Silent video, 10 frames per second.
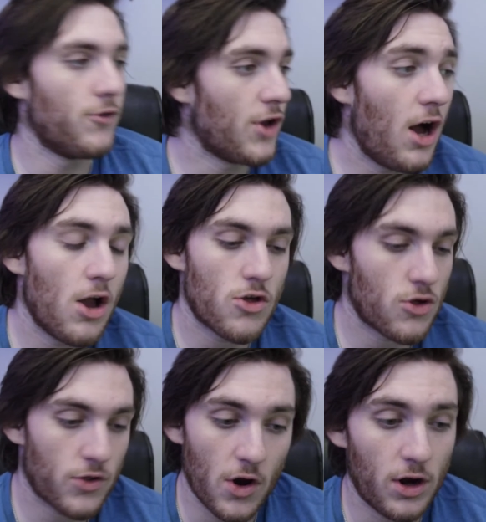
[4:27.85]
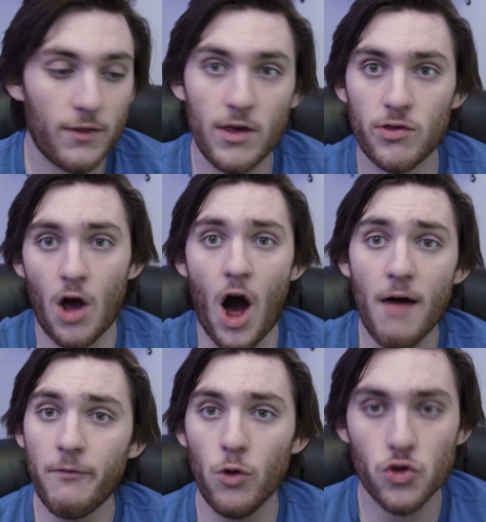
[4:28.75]
Dodge started this
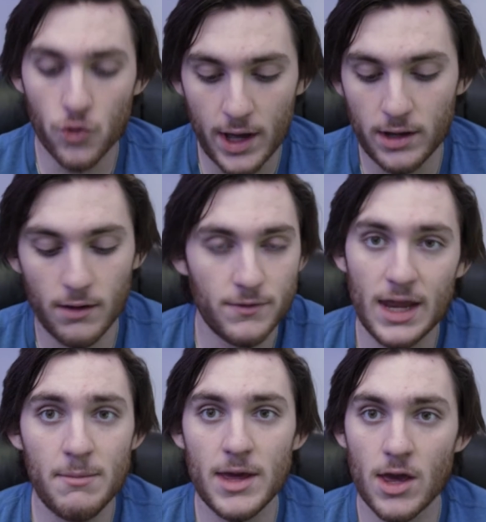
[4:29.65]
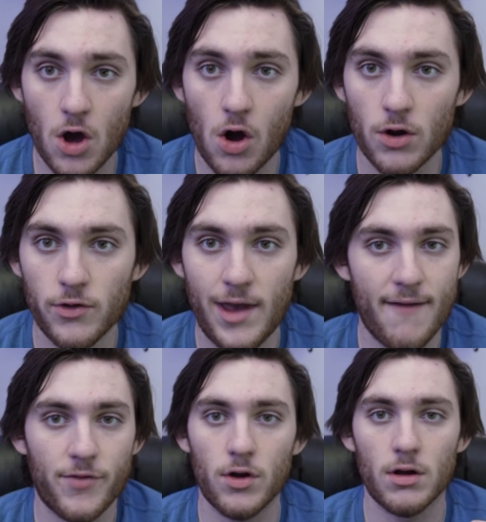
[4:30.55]
awful trend of naming cars
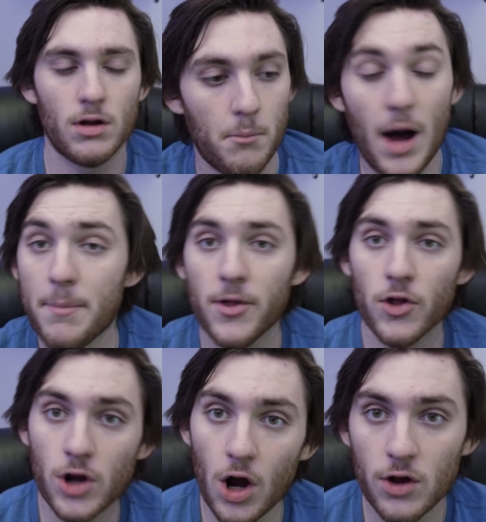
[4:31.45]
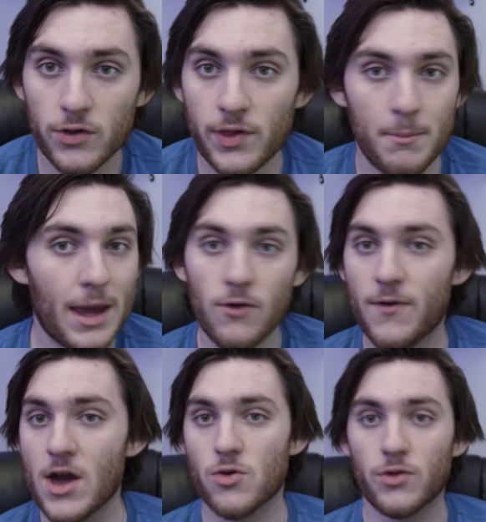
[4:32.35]
after popular cars that
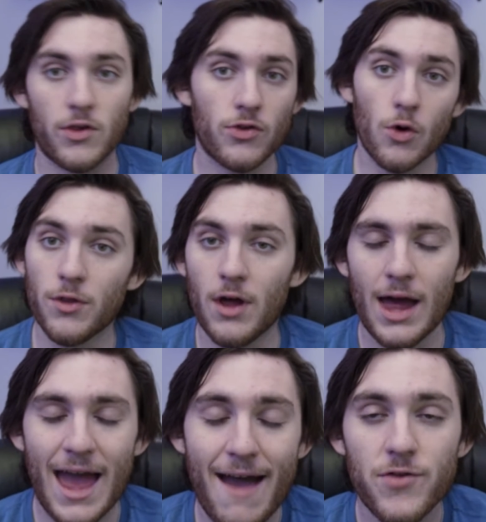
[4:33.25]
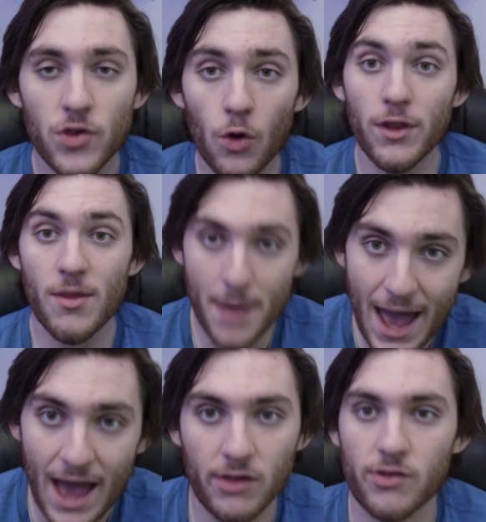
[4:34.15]
manufacturers have sold in the
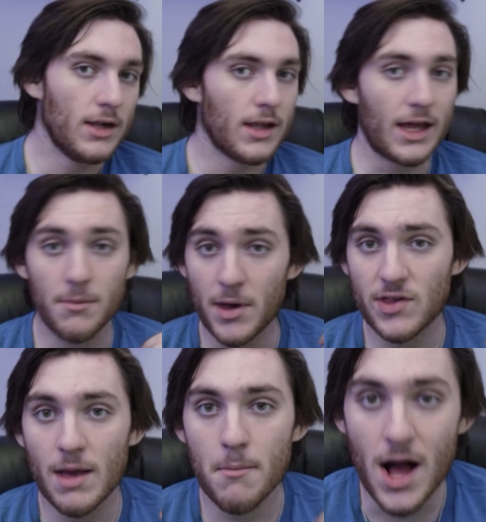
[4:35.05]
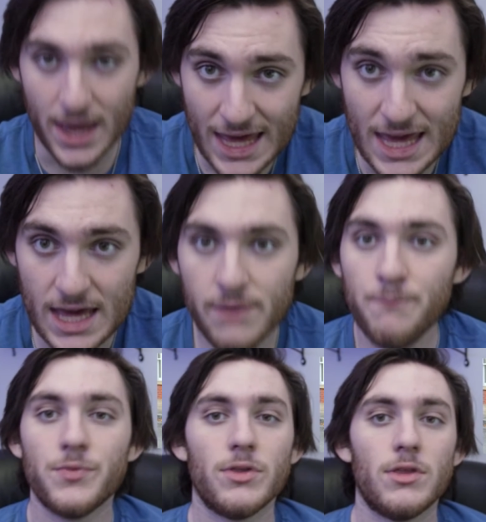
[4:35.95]
past, like the Mustang Mach-E,
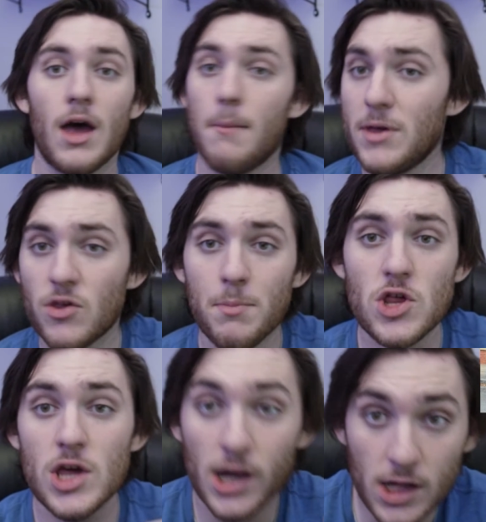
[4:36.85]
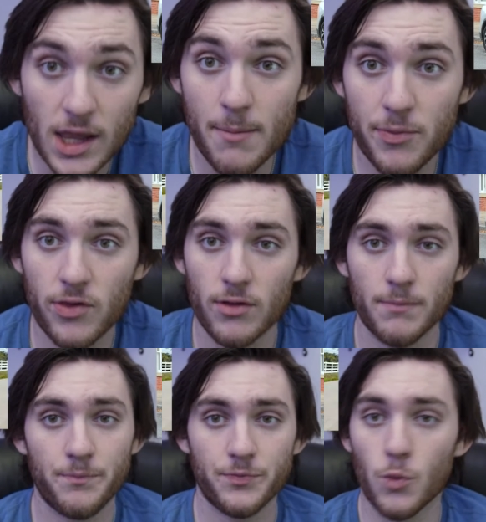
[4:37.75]
the Mitsubishi Eclipse,
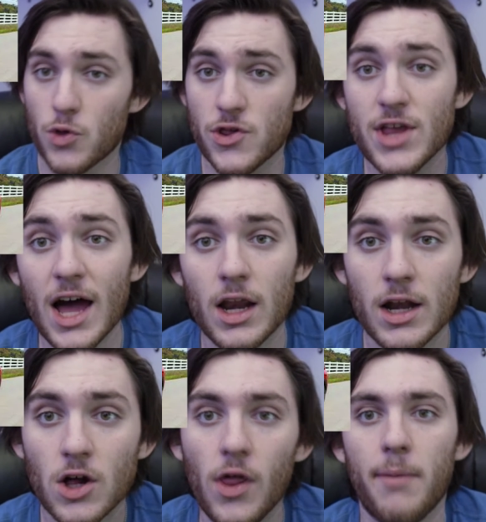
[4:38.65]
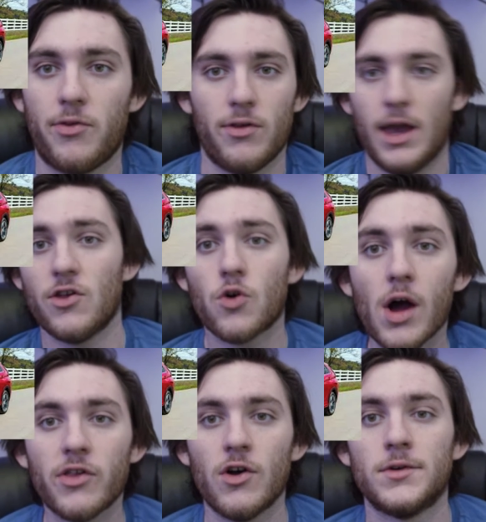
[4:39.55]
which is not an Eclipse, it's a
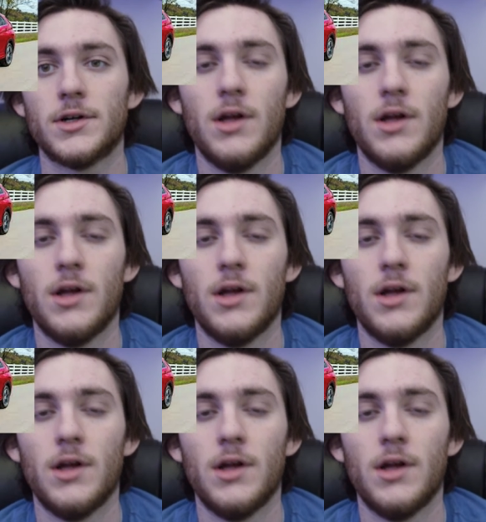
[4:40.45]
crossover.